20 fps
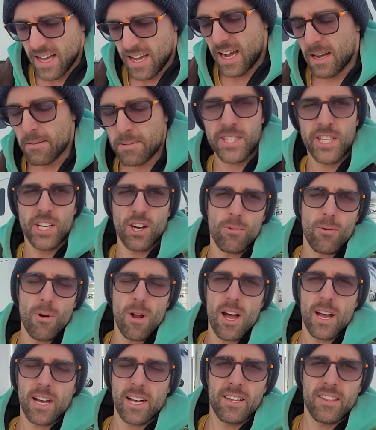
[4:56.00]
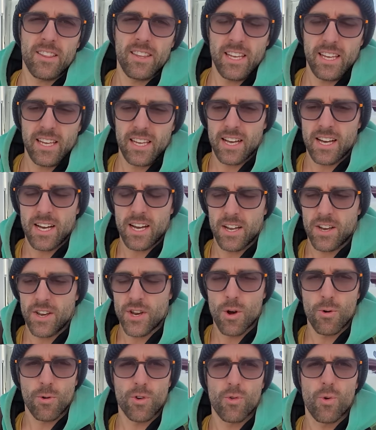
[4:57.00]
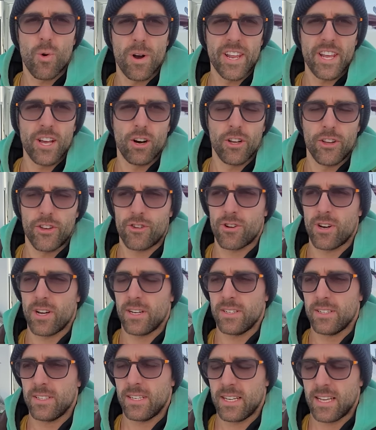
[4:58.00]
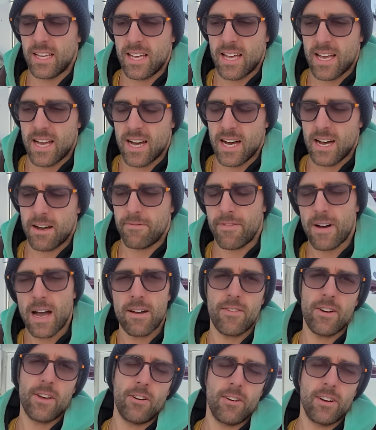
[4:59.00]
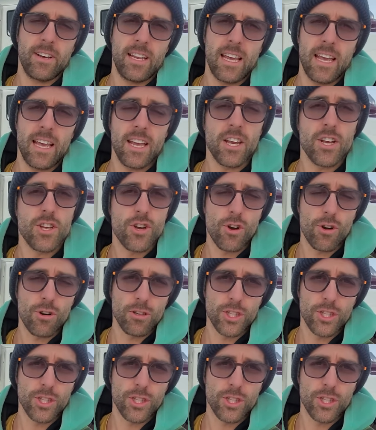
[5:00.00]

I'm still rocking the uh, Note 20 Ultra, uh, 500 gig internal